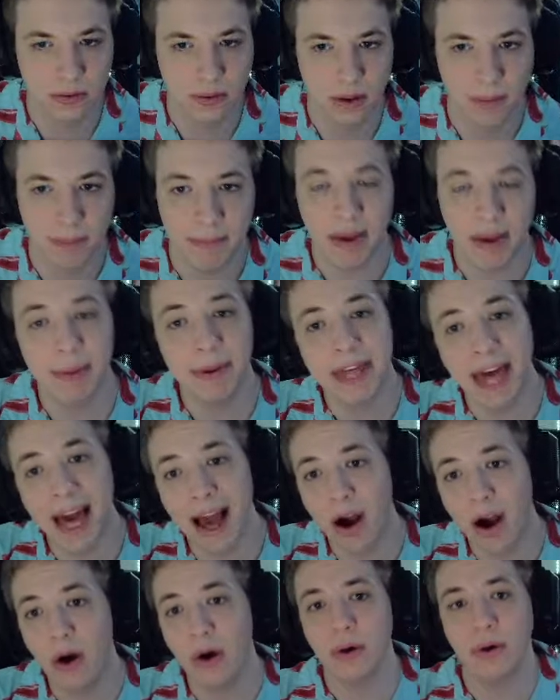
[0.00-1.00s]
Maybe that.
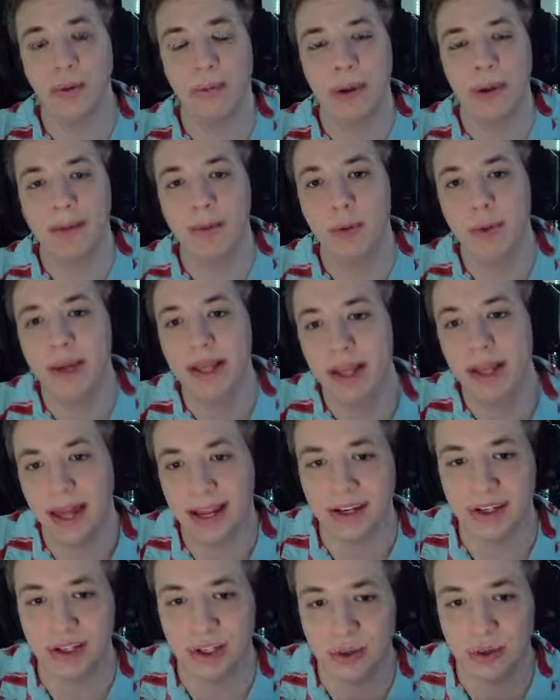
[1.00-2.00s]
Oh, maybe we
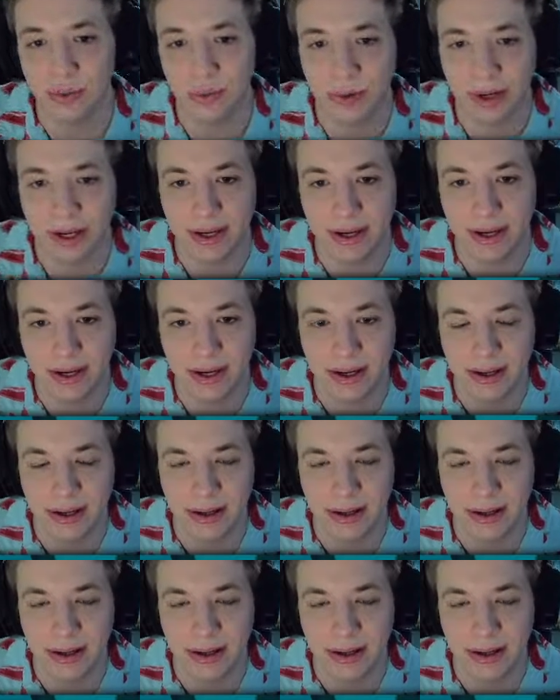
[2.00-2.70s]
like do we